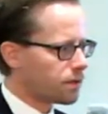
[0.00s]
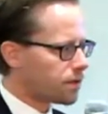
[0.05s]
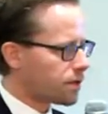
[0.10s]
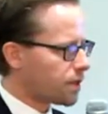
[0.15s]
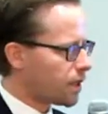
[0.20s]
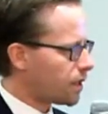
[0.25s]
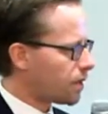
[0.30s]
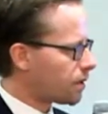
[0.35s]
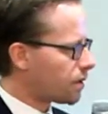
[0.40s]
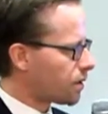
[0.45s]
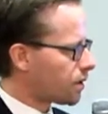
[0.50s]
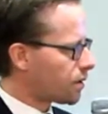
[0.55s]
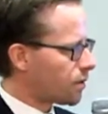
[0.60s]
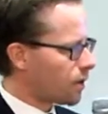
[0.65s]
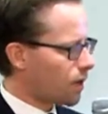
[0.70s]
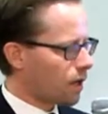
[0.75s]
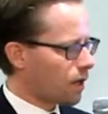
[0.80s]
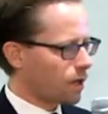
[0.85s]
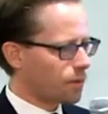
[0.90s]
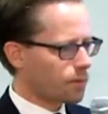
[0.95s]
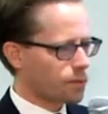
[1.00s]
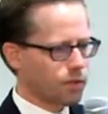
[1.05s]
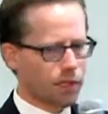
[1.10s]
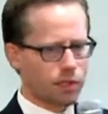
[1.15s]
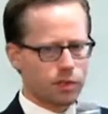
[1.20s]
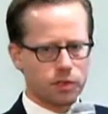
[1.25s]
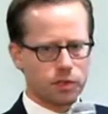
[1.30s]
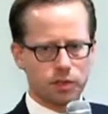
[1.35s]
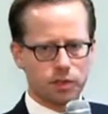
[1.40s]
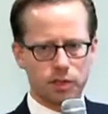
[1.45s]
data
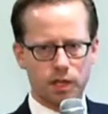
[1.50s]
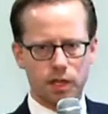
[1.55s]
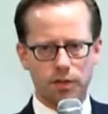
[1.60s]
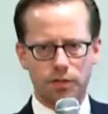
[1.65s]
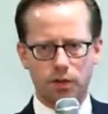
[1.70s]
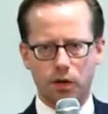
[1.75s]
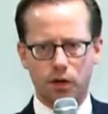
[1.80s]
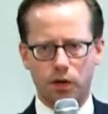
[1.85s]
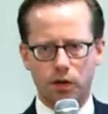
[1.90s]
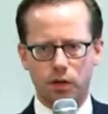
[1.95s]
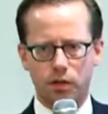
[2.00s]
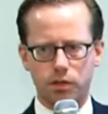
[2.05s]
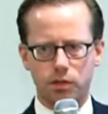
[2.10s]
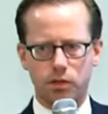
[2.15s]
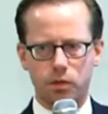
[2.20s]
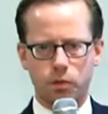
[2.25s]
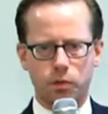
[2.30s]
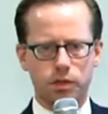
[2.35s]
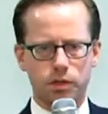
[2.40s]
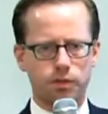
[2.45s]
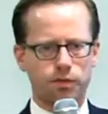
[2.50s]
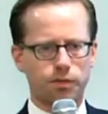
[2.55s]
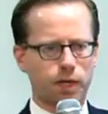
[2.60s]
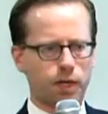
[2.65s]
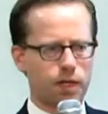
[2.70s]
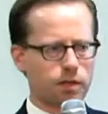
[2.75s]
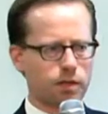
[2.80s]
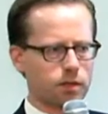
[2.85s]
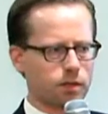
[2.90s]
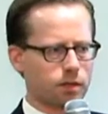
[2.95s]
protection safeguards was
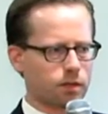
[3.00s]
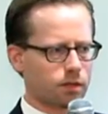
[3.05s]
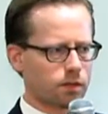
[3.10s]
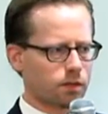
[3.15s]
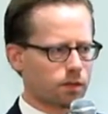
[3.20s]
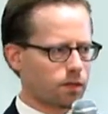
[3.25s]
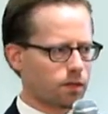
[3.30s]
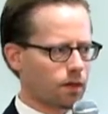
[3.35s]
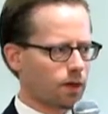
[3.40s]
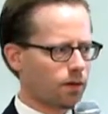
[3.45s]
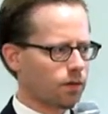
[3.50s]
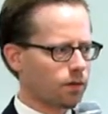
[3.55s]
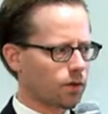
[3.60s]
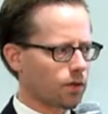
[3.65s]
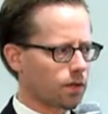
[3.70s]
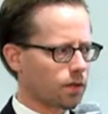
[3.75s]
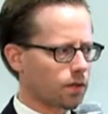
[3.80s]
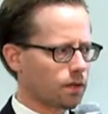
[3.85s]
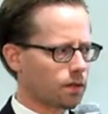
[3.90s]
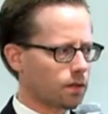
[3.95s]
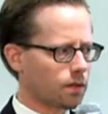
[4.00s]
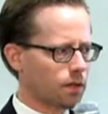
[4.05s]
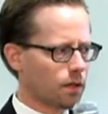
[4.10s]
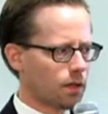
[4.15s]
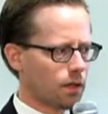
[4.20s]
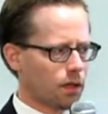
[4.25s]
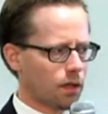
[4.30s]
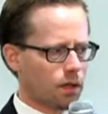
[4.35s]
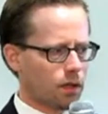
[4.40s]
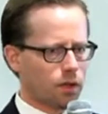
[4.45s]
phased discovery.
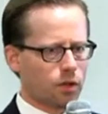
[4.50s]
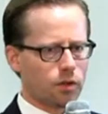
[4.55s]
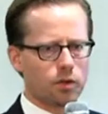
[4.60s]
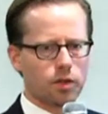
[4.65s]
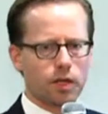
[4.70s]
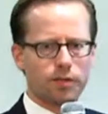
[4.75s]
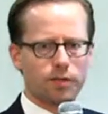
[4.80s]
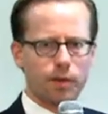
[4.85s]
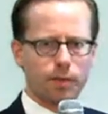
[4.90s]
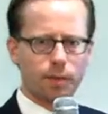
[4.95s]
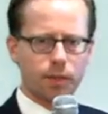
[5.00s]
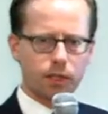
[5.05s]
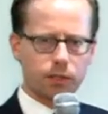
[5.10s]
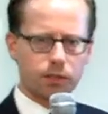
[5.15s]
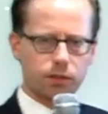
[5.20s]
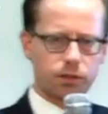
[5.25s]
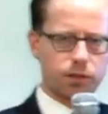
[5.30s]
You give up a little